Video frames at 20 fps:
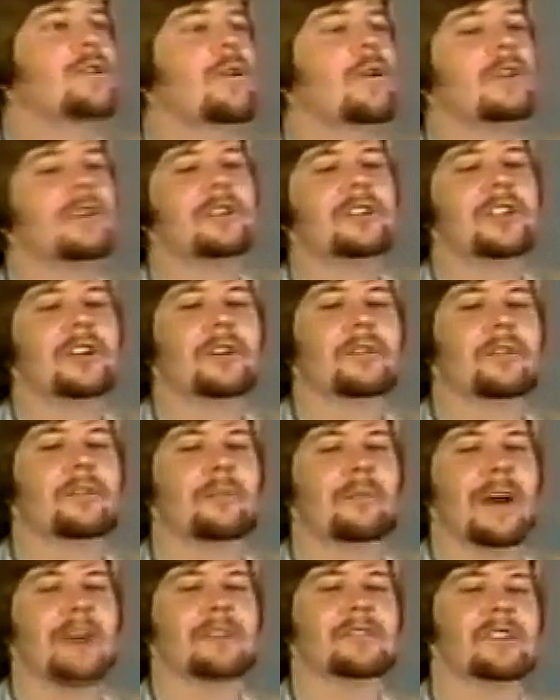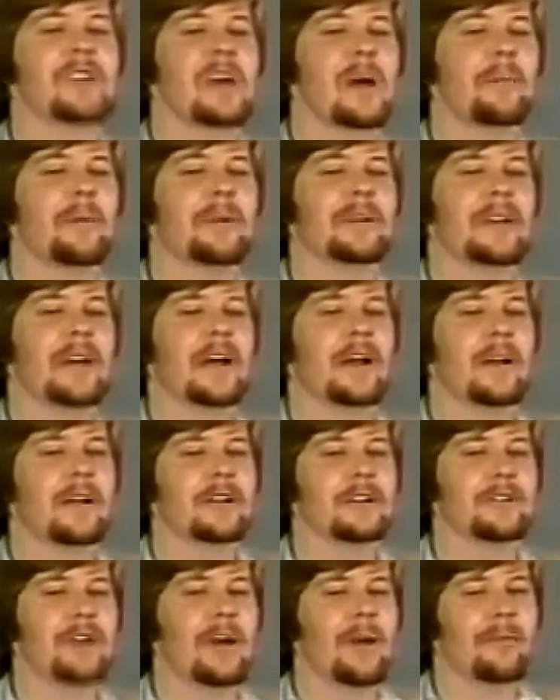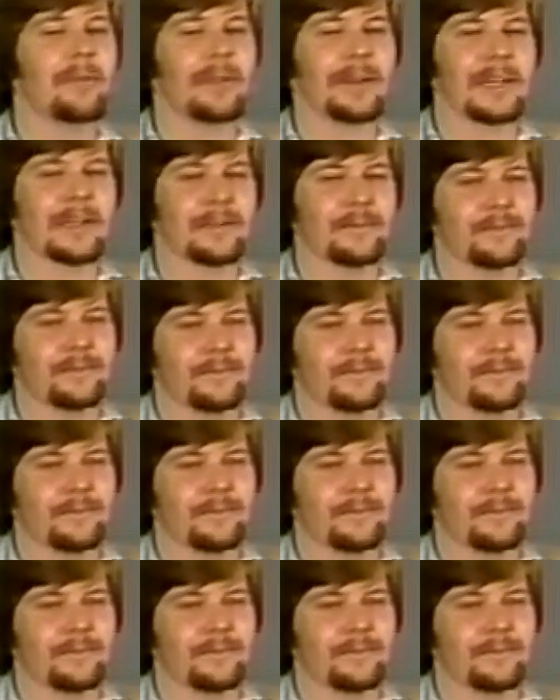all the children bouncing up and down on the trampoline.